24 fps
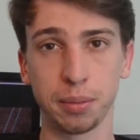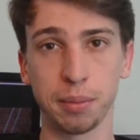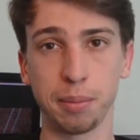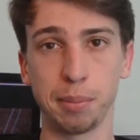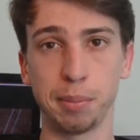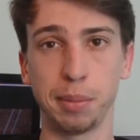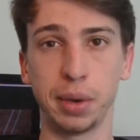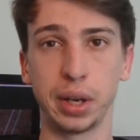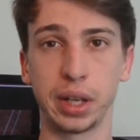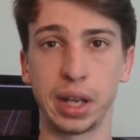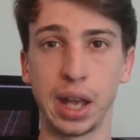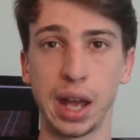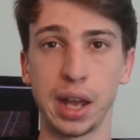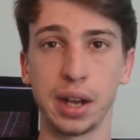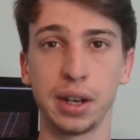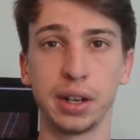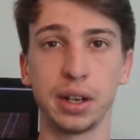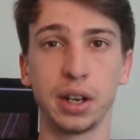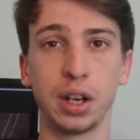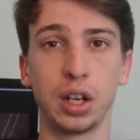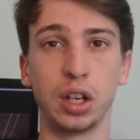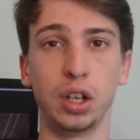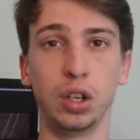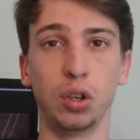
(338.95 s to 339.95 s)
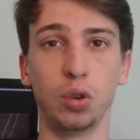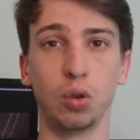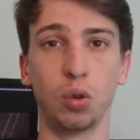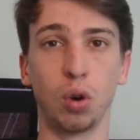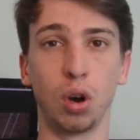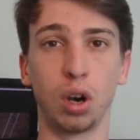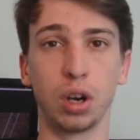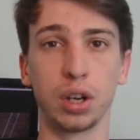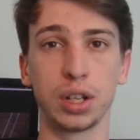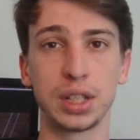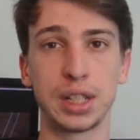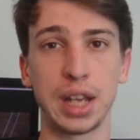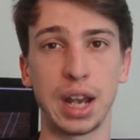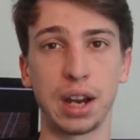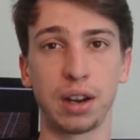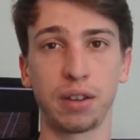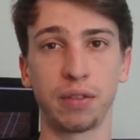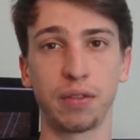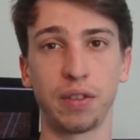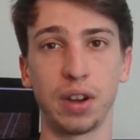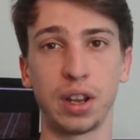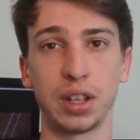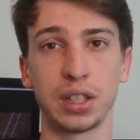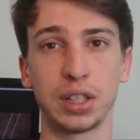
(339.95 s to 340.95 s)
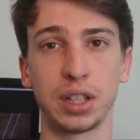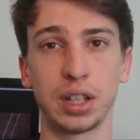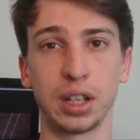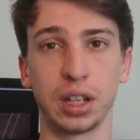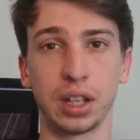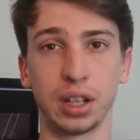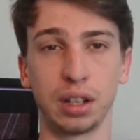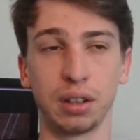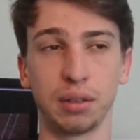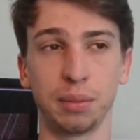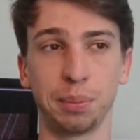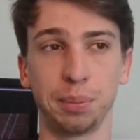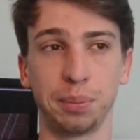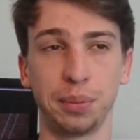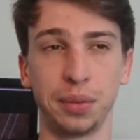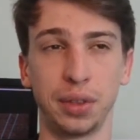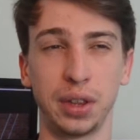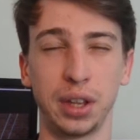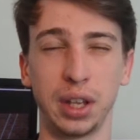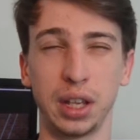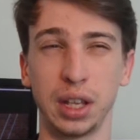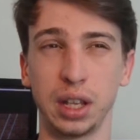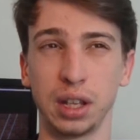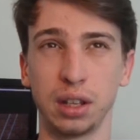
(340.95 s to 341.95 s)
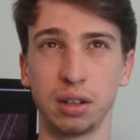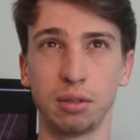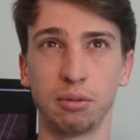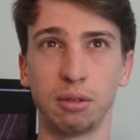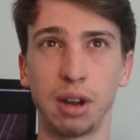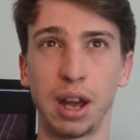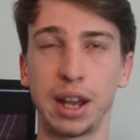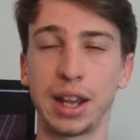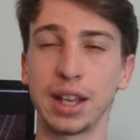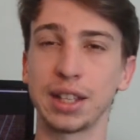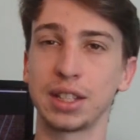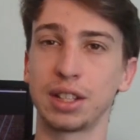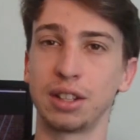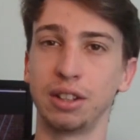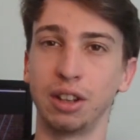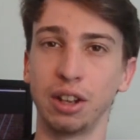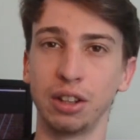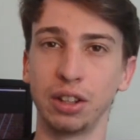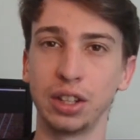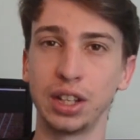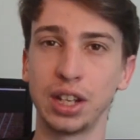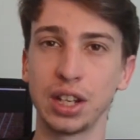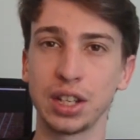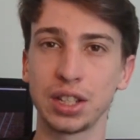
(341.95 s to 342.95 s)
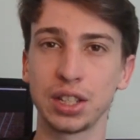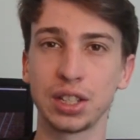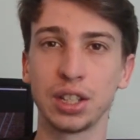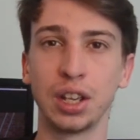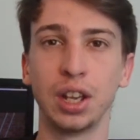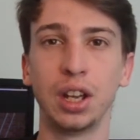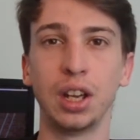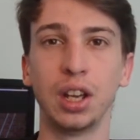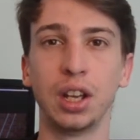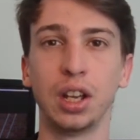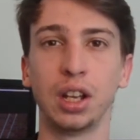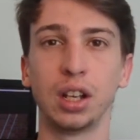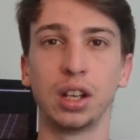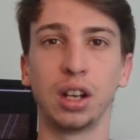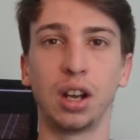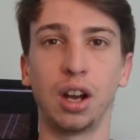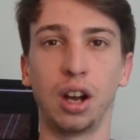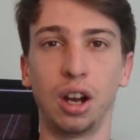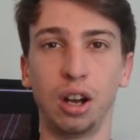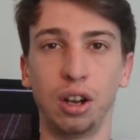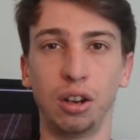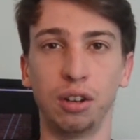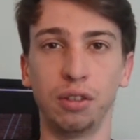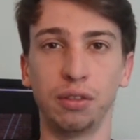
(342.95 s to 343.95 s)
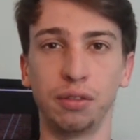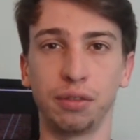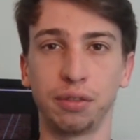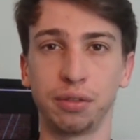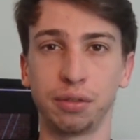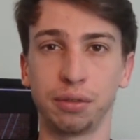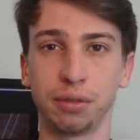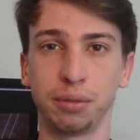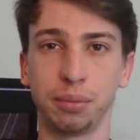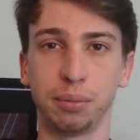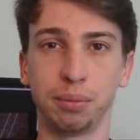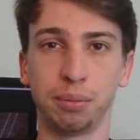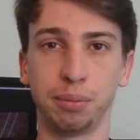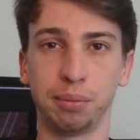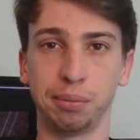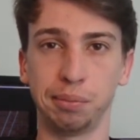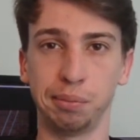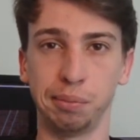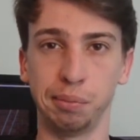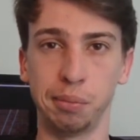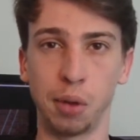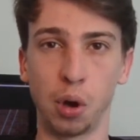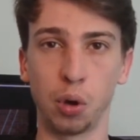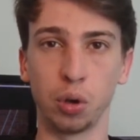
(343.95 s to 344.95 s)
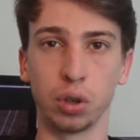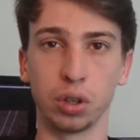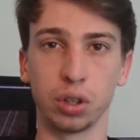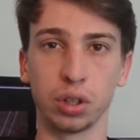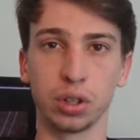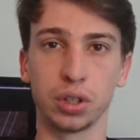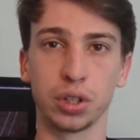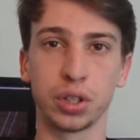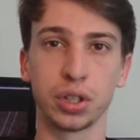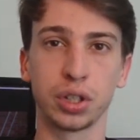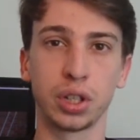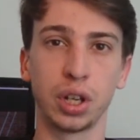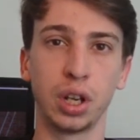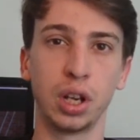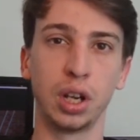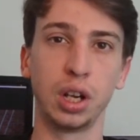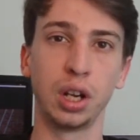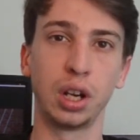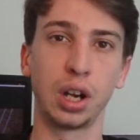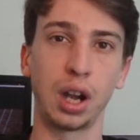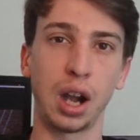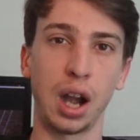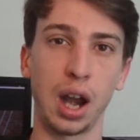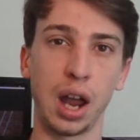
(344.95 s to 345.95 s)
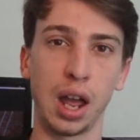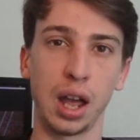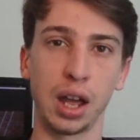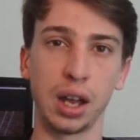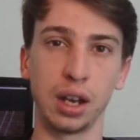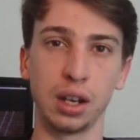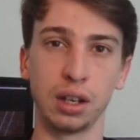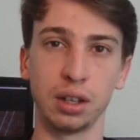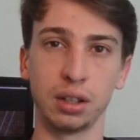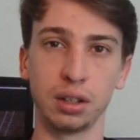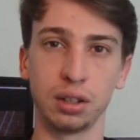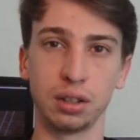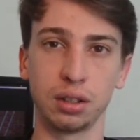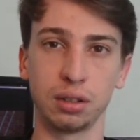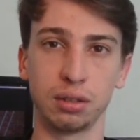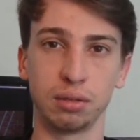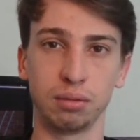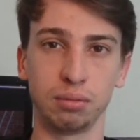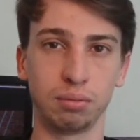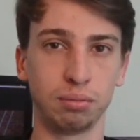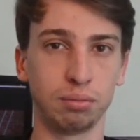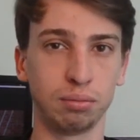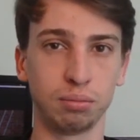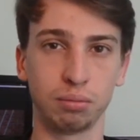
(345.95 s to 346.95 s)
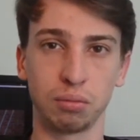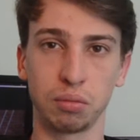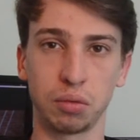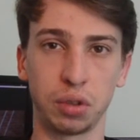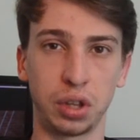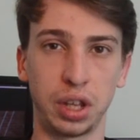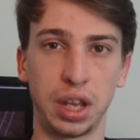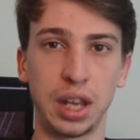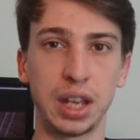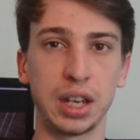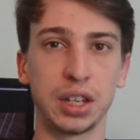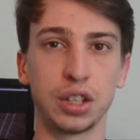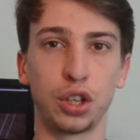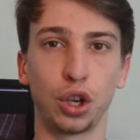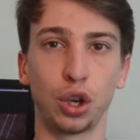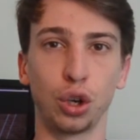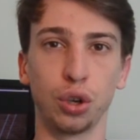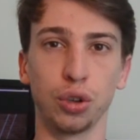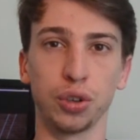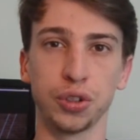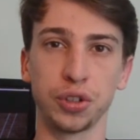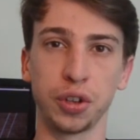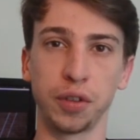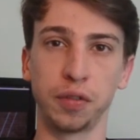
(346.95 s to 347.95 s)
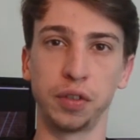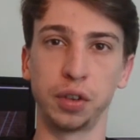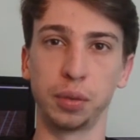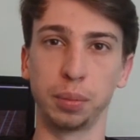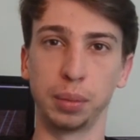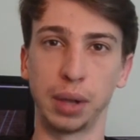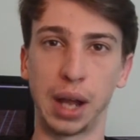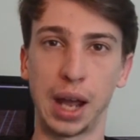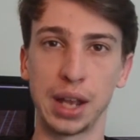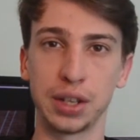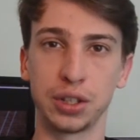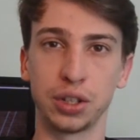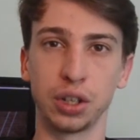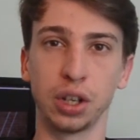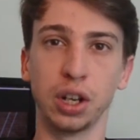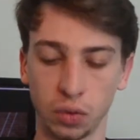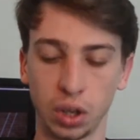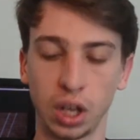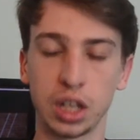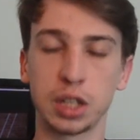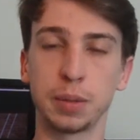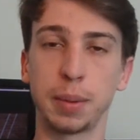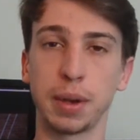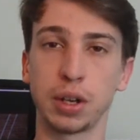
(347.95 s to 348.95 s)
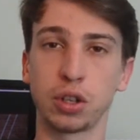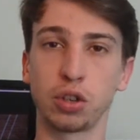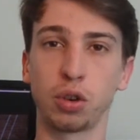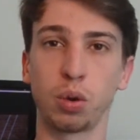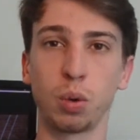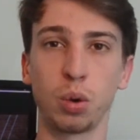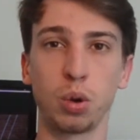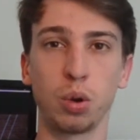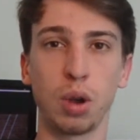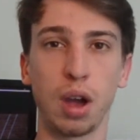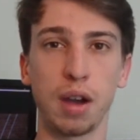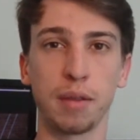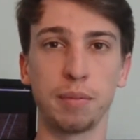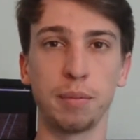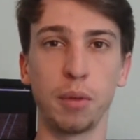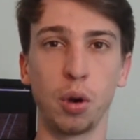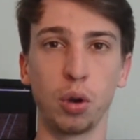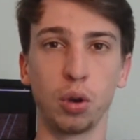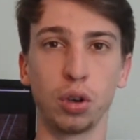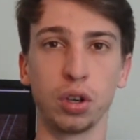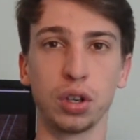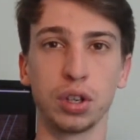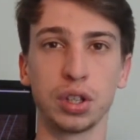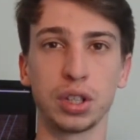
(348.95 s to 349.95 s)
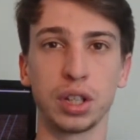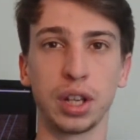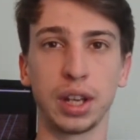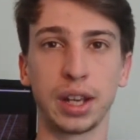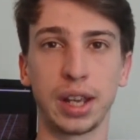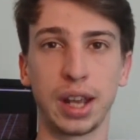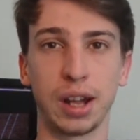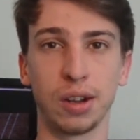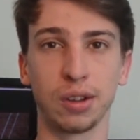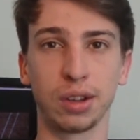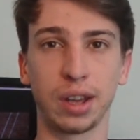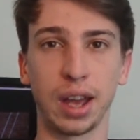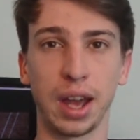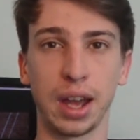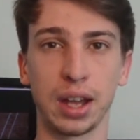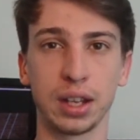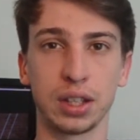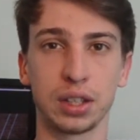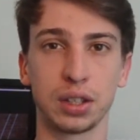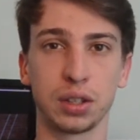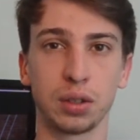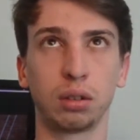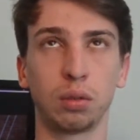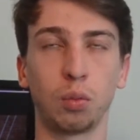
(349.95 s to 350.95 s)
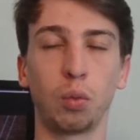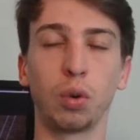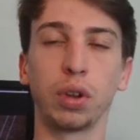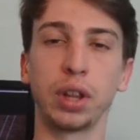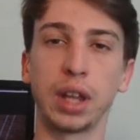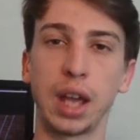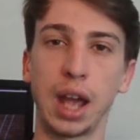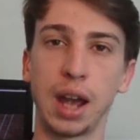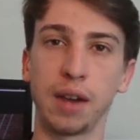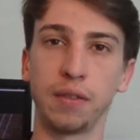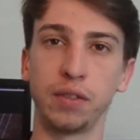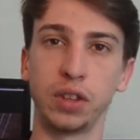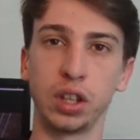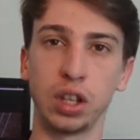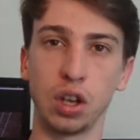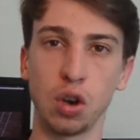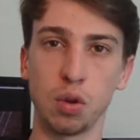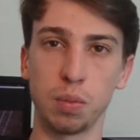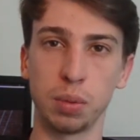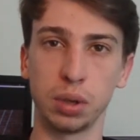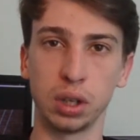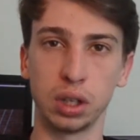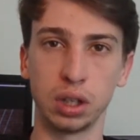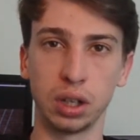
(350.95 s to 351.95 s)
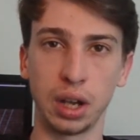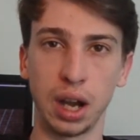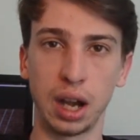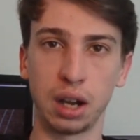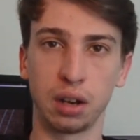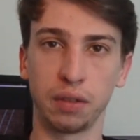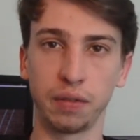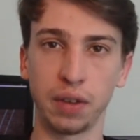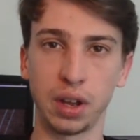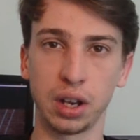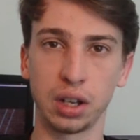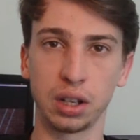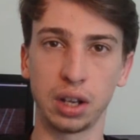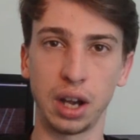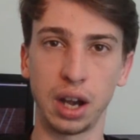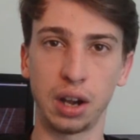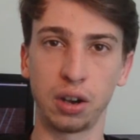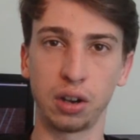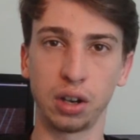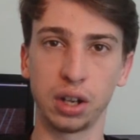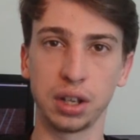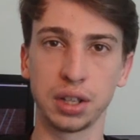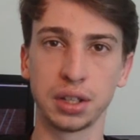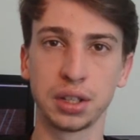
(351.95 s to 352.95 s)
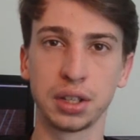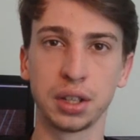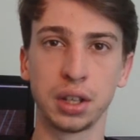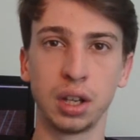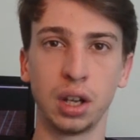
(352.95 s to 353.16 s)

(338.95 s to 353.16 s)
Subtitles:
But again, you are sacrificing the, I guess, cleanliness of motors and the internals of your blaster, especially when you have motors like Hellcats where they have the open air vent areas.